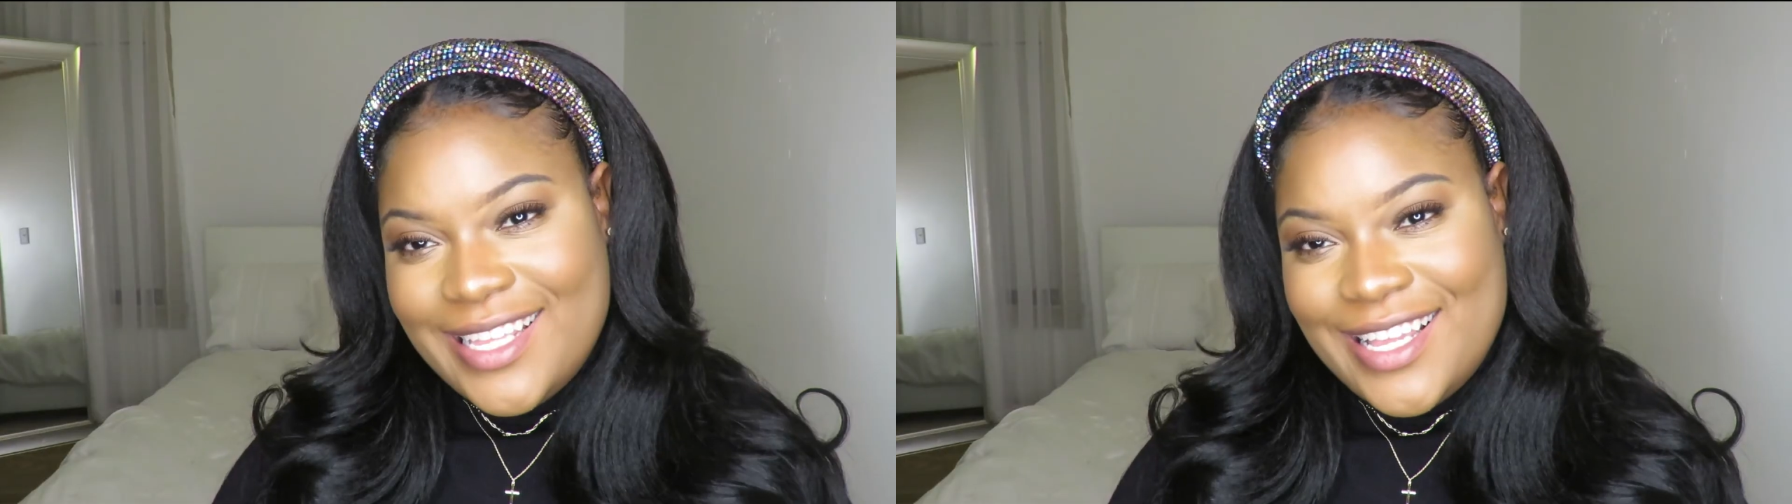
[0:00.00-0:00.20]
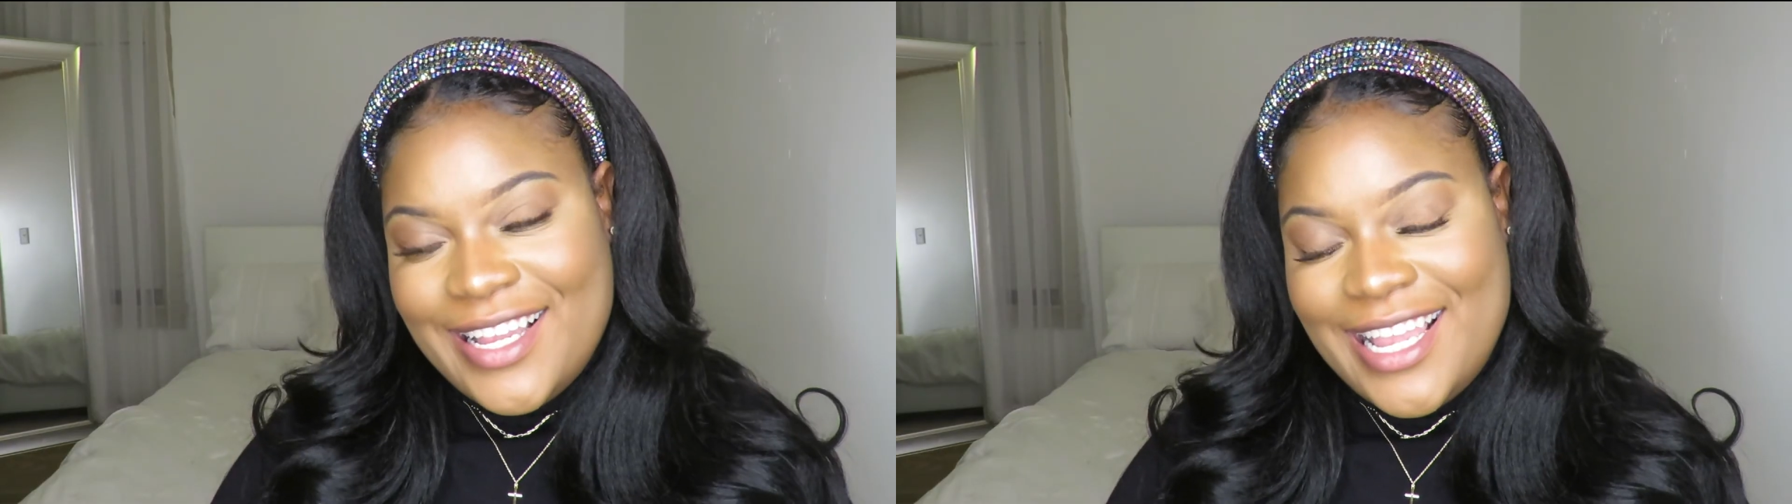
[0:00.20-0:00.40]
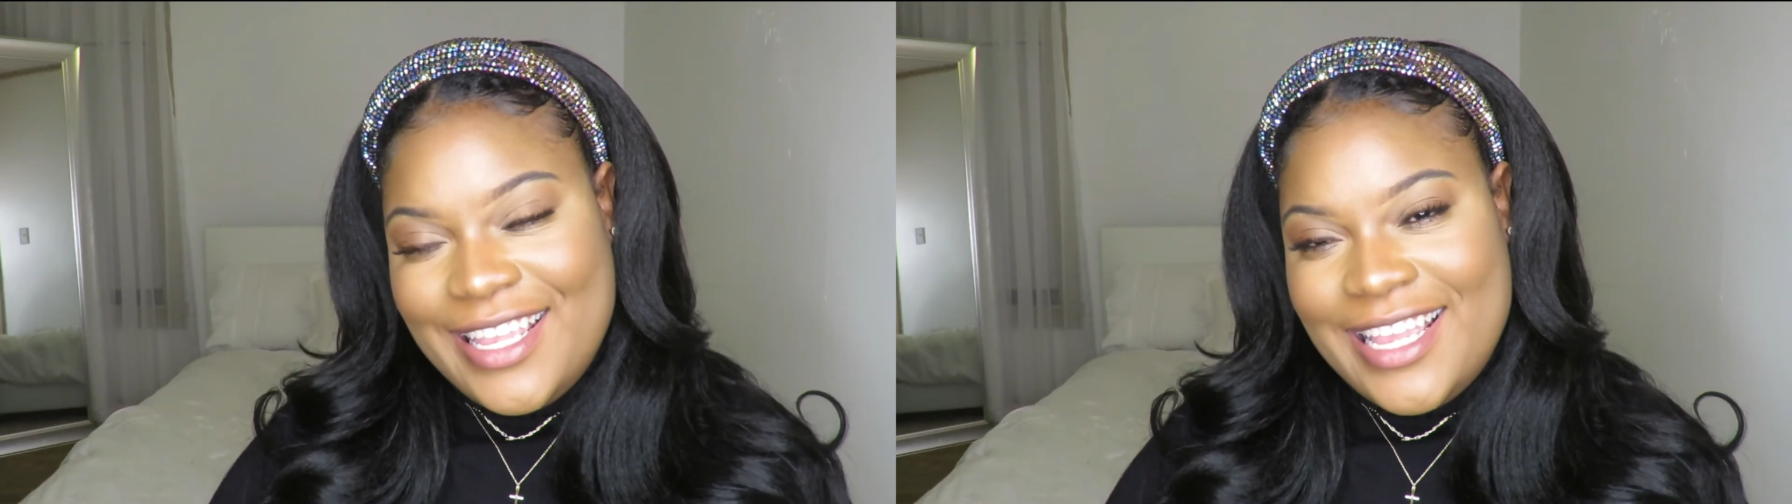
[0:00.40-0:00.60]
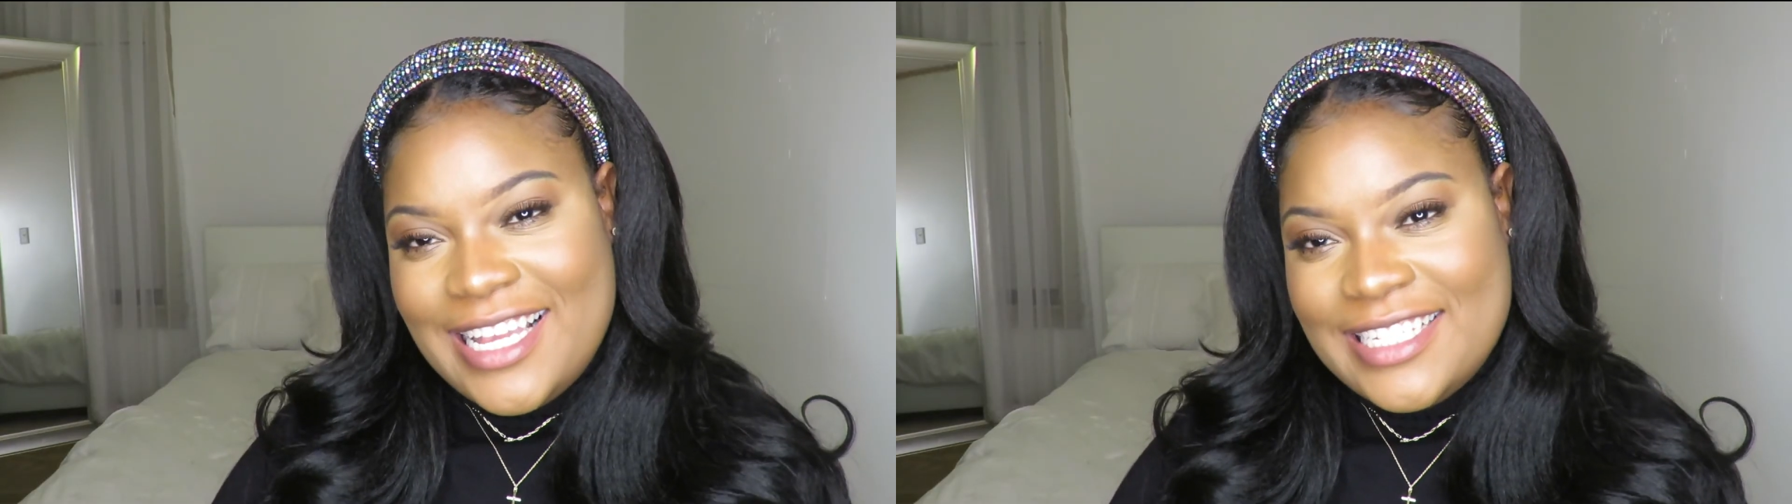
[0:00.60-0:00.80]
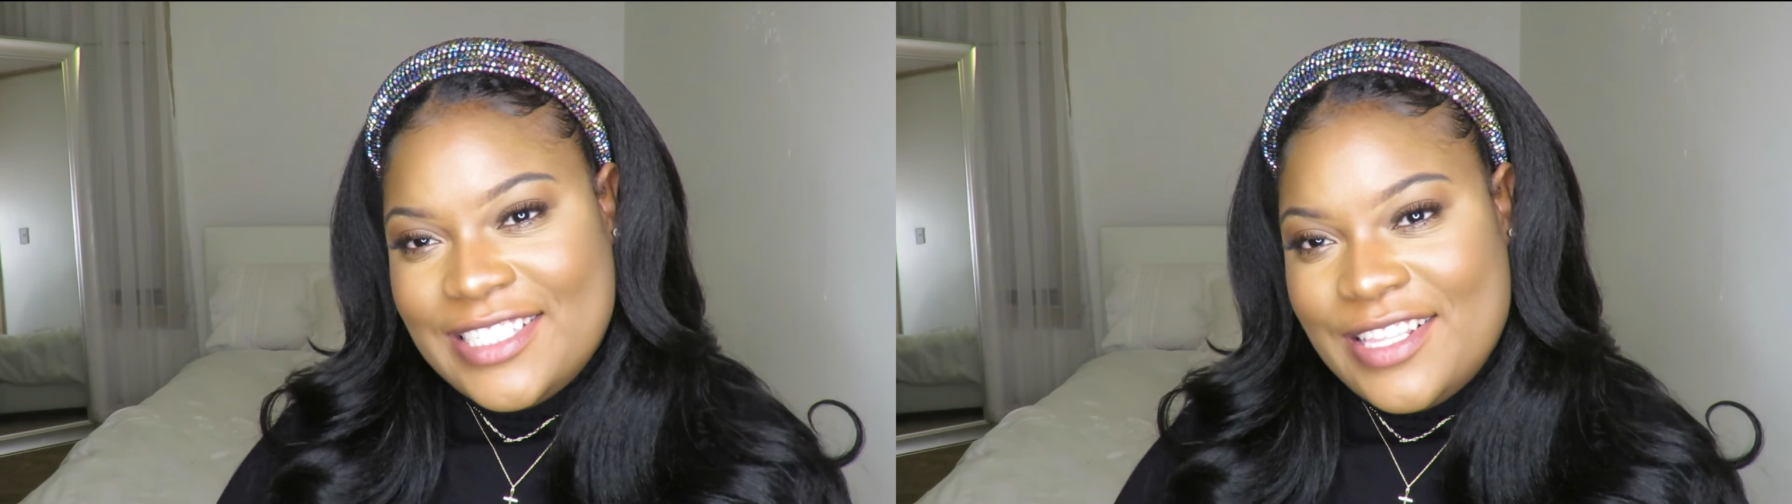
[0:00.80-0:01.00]
Okay, you
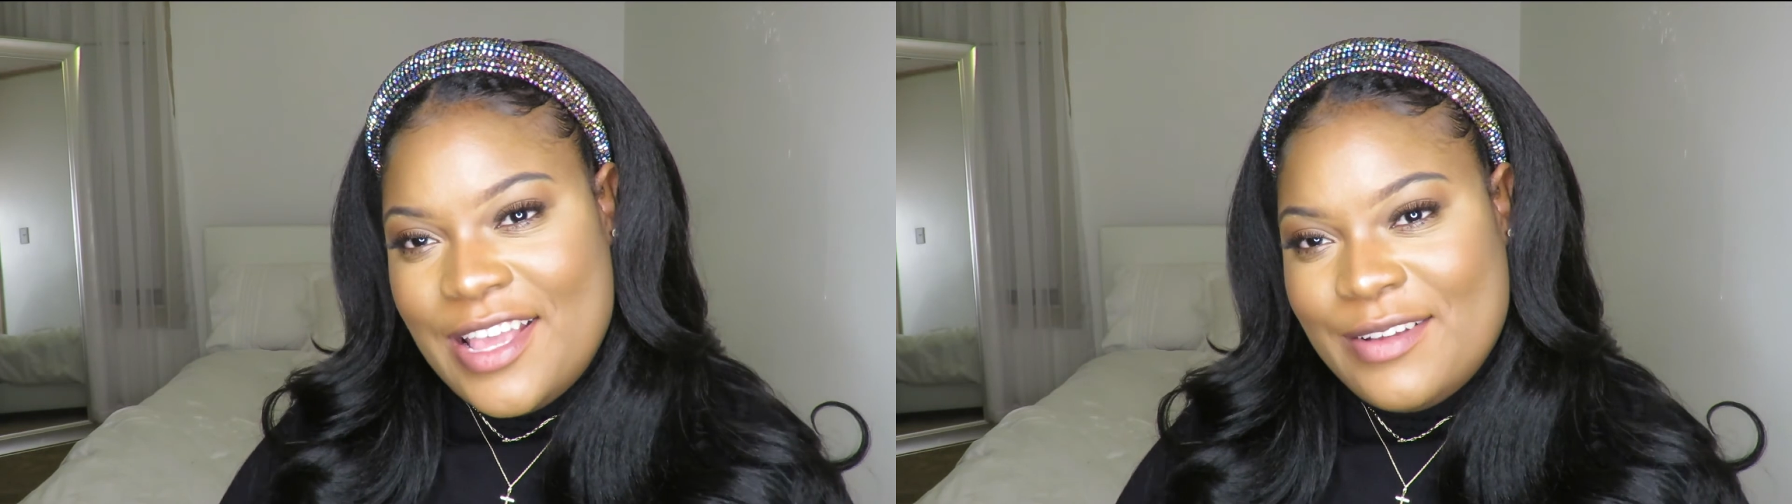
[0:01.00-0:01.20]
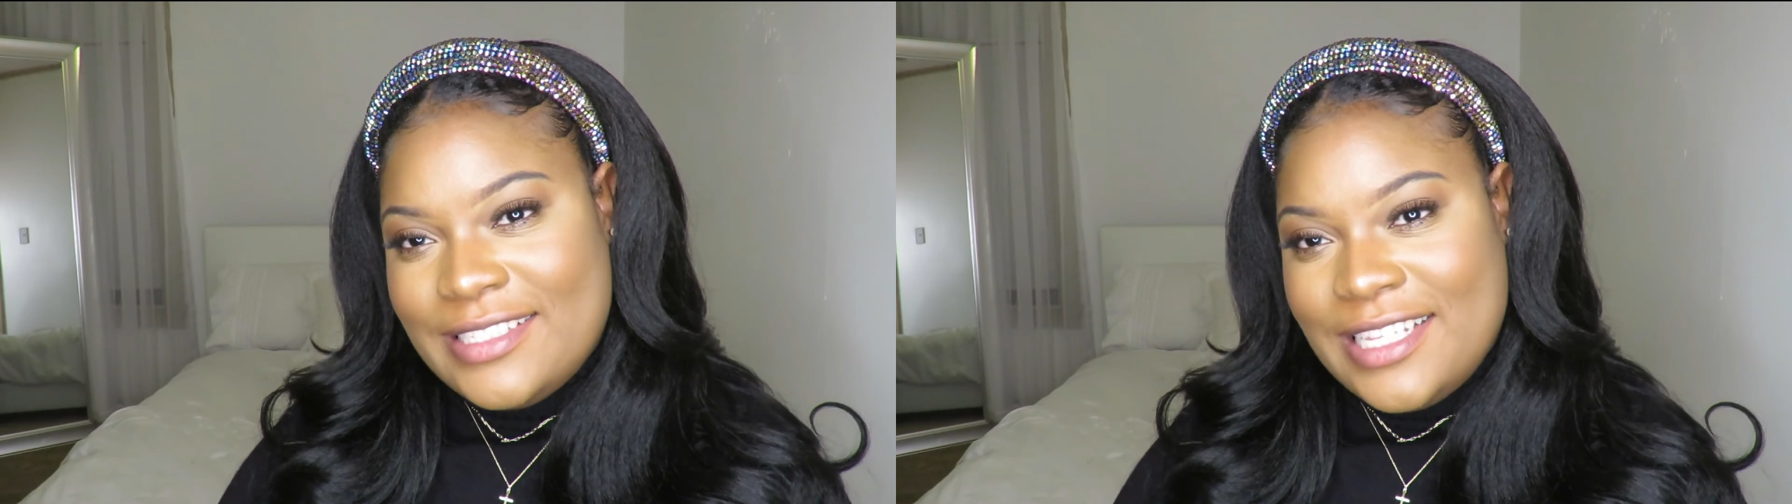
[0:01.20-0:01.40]
guys, so that was